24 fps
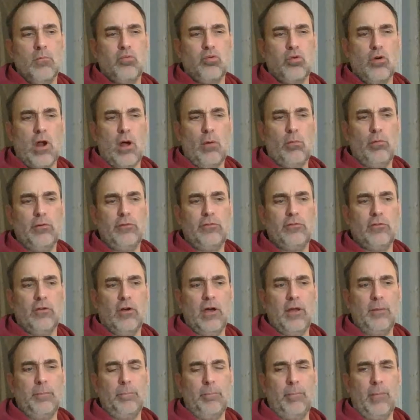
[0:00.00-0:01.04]
Probably still
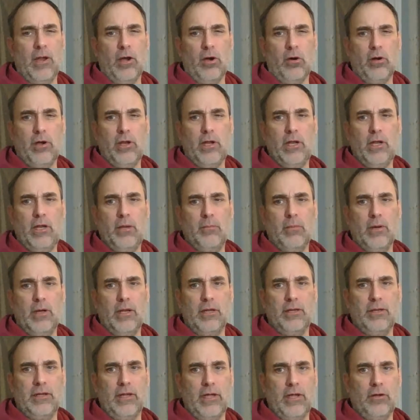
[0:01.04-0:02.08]
had Mary, my
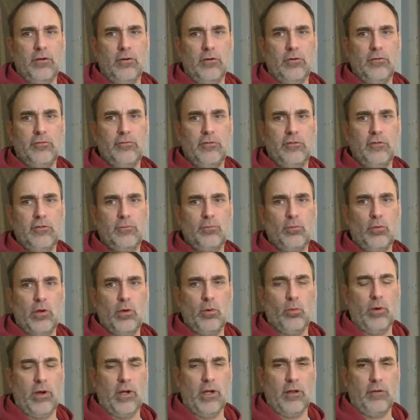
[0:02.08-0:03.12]
day nurse at this
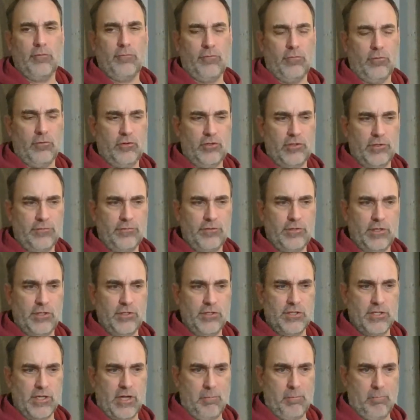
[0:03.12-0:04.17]
point, waiting for shift
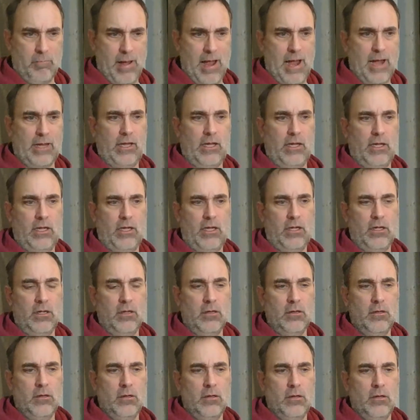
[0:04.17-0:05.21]
change to get Mackie,
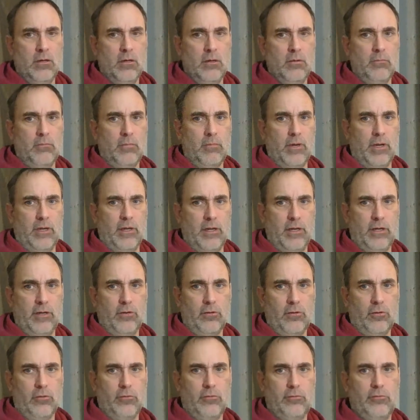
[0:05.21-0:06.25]
my night
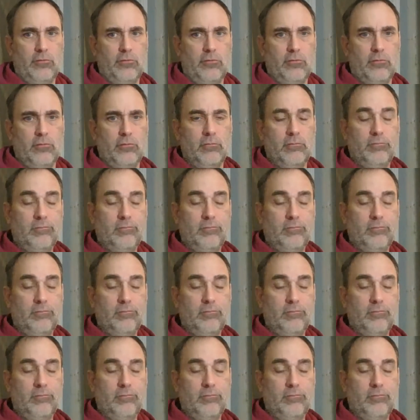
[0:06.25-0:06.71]
nurse.